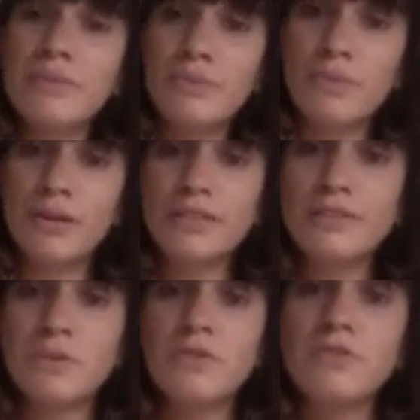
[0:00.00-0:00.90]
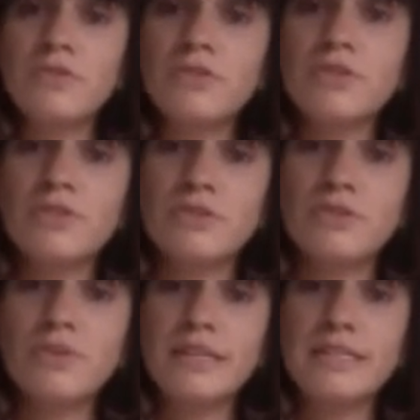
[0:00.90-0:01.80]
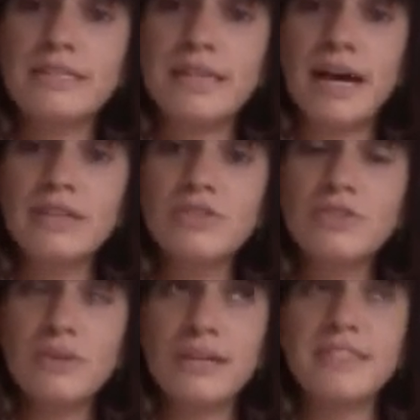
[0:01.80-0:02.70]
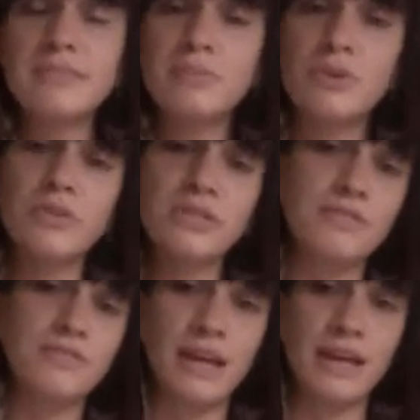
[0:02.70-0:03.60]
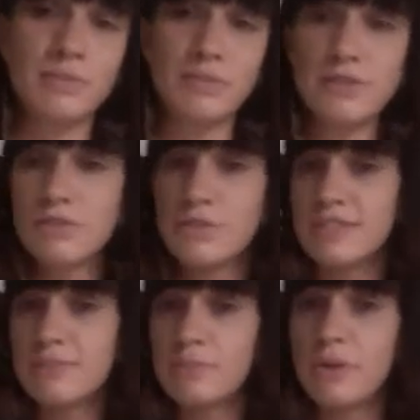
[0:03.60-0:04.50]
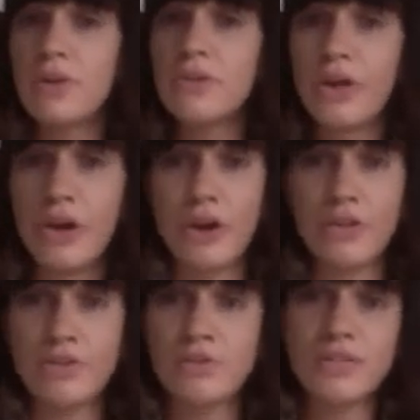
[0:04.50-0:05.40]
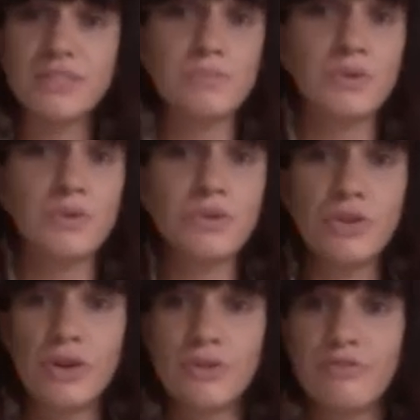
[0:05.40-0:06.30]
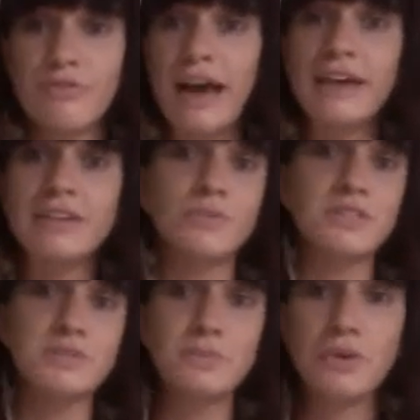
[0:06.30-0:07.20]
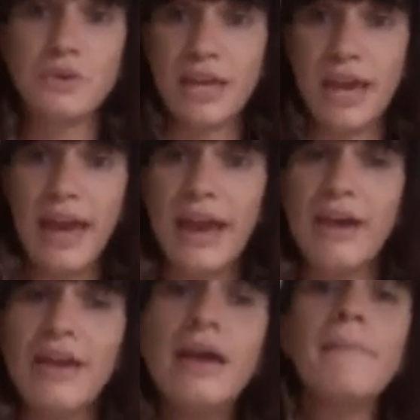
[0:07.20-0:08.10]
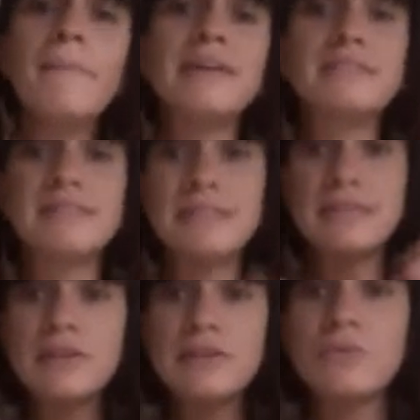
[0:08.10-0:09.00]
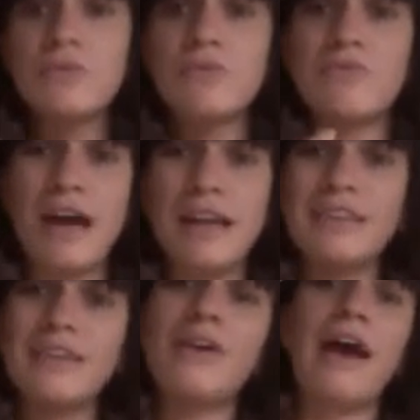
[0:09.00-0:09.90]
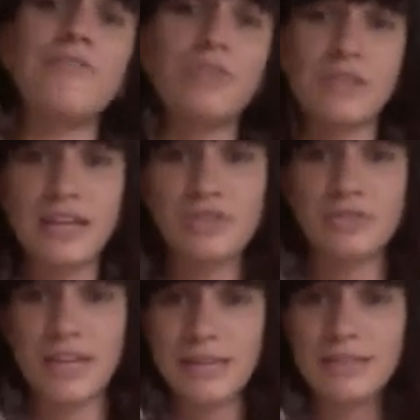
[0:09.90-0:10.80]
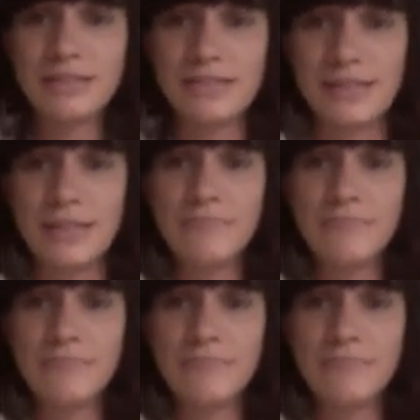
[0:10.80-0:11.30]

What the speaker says: what is beautiful to do is start to explore the different elements, to explore the earth, to explore the fire, to explore the air, but still you will find that you have your natural tendency.